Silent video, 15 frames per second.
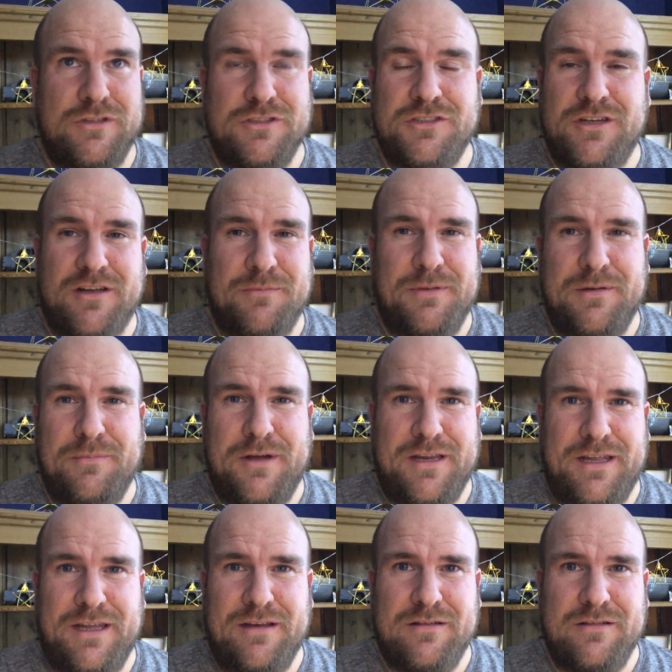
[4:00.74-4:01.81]
to chuck a bit of
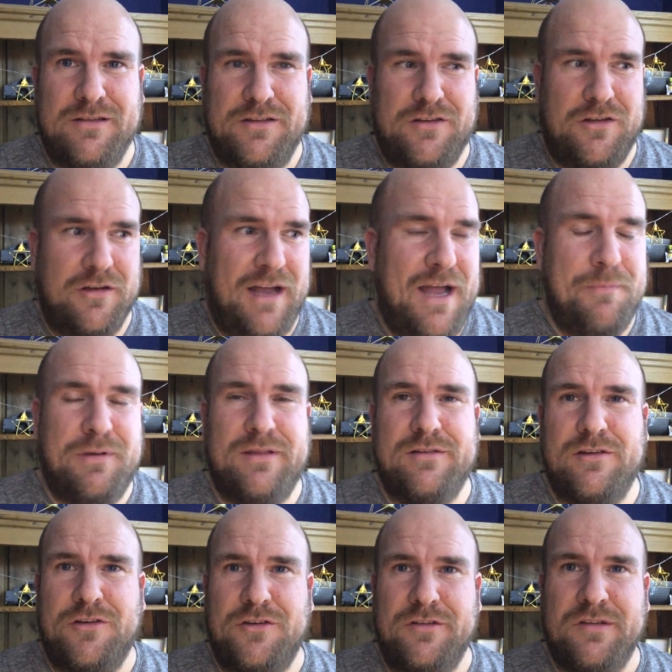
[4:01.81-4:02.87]
money in that you're happy to
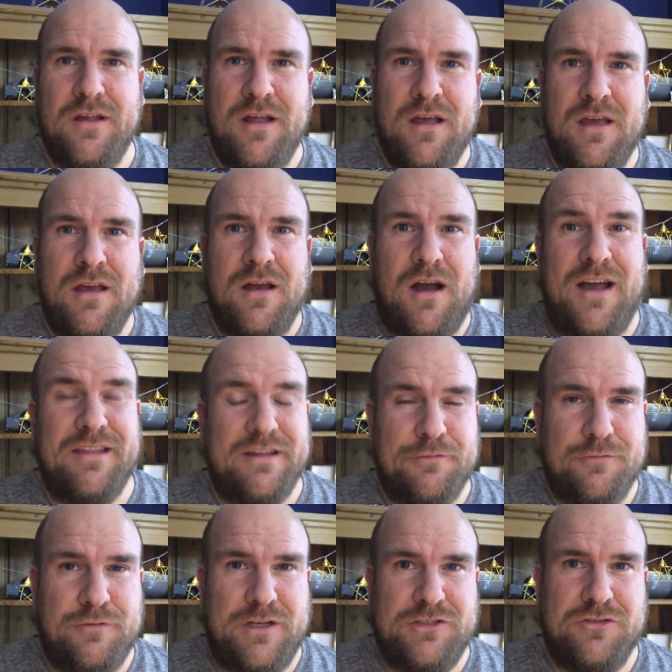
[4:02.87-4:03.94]
lose, I think
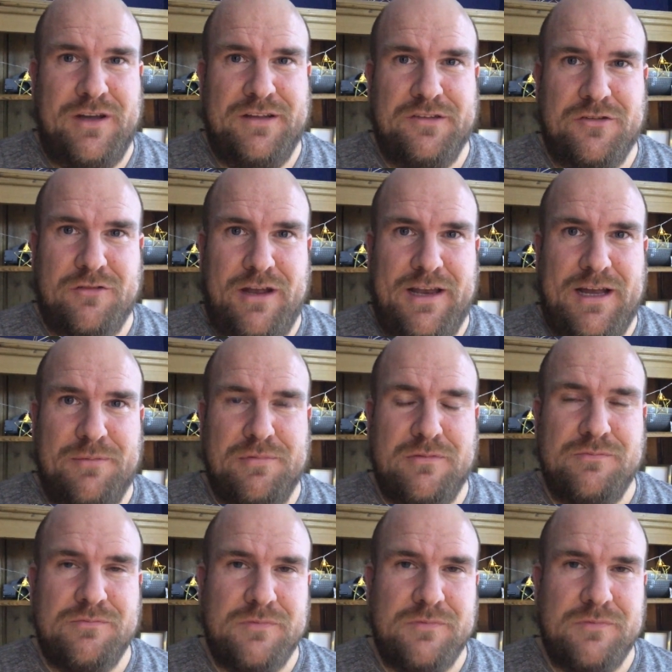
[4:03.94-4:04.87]
Freetrade's a great app.